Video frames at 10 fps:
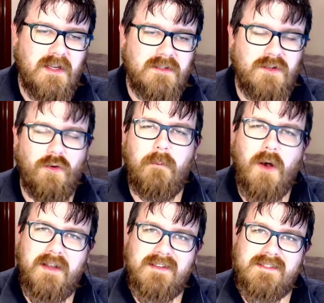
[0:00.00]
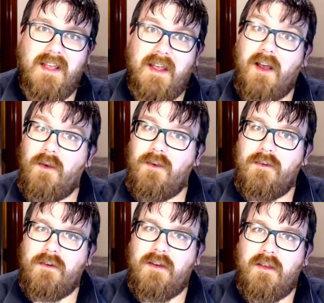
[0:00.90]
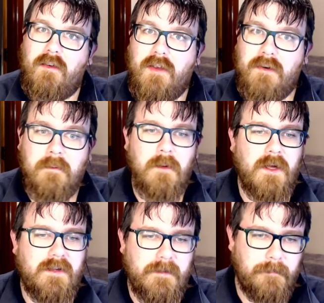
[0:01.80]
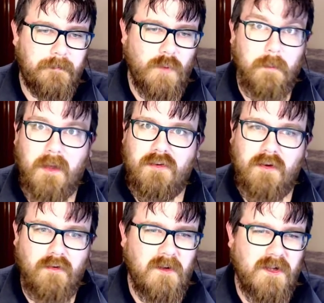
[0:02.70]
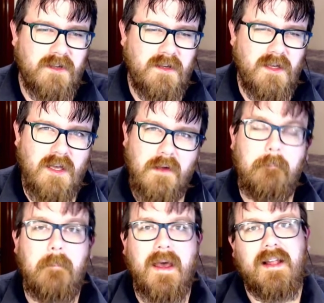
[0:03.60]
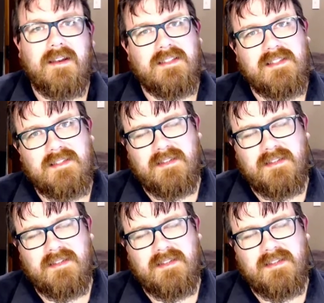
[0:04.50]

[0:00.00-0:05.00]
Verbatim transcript: So, reminders that Outlook event reminder or meeting reminder, mail is